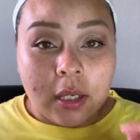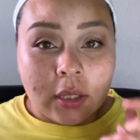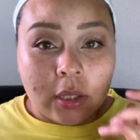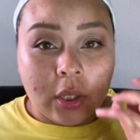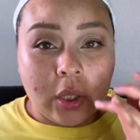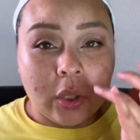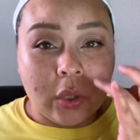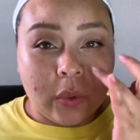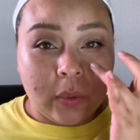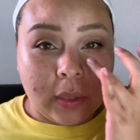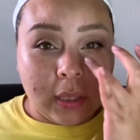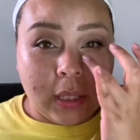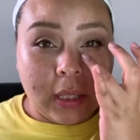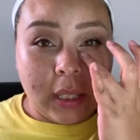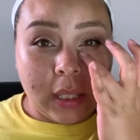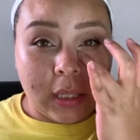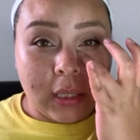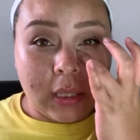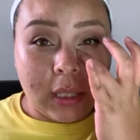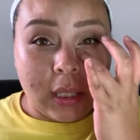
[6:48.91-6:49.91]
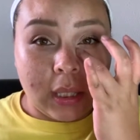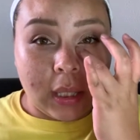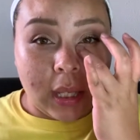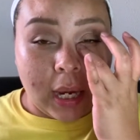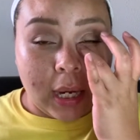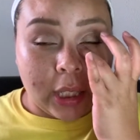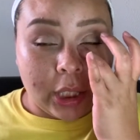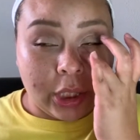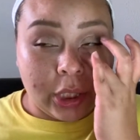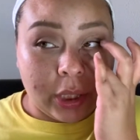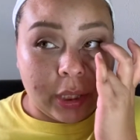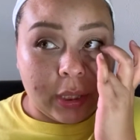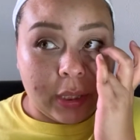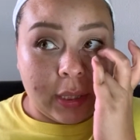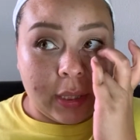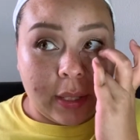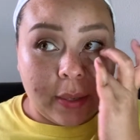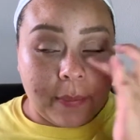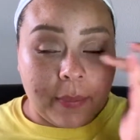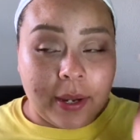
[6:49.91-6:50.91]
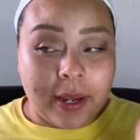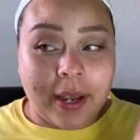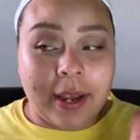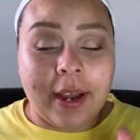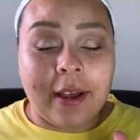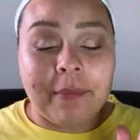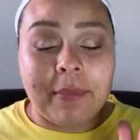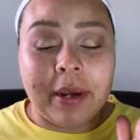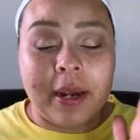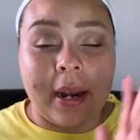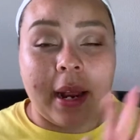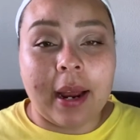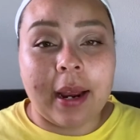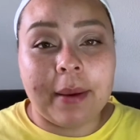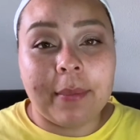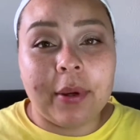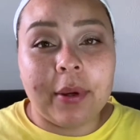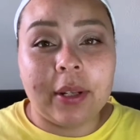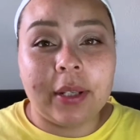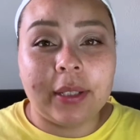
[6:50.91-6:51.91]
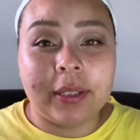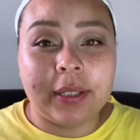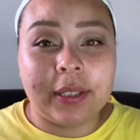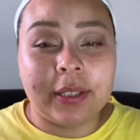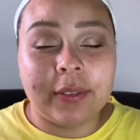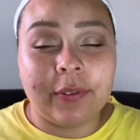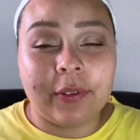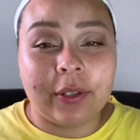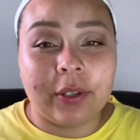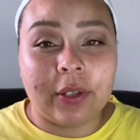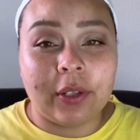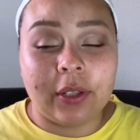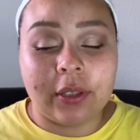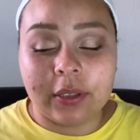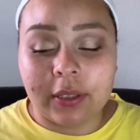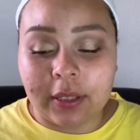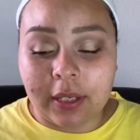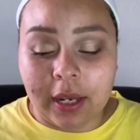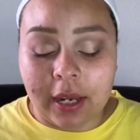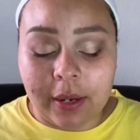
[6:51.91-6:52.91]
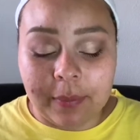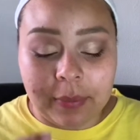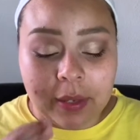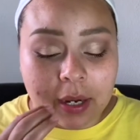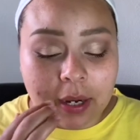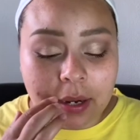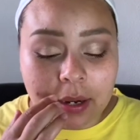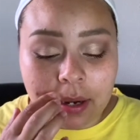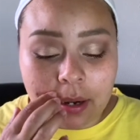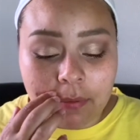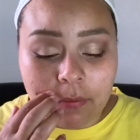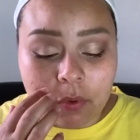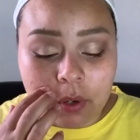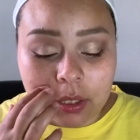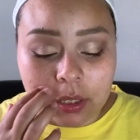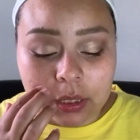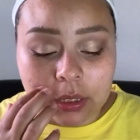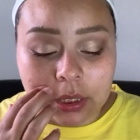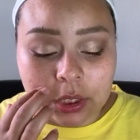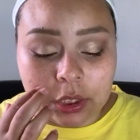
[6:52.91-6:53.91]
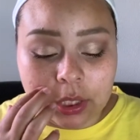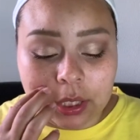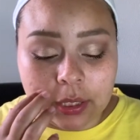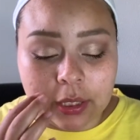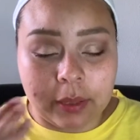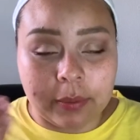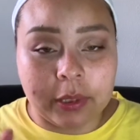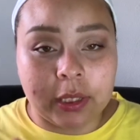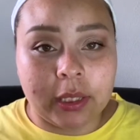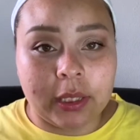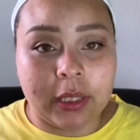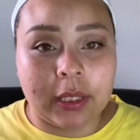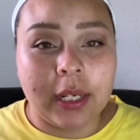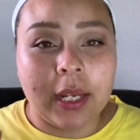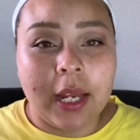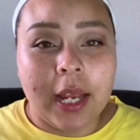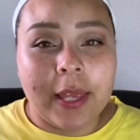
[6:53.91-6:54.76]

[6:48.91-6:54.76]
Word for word: to Kiss Lashes, but I have been eyeballing these for a long time, that, and I wanted to try them just to,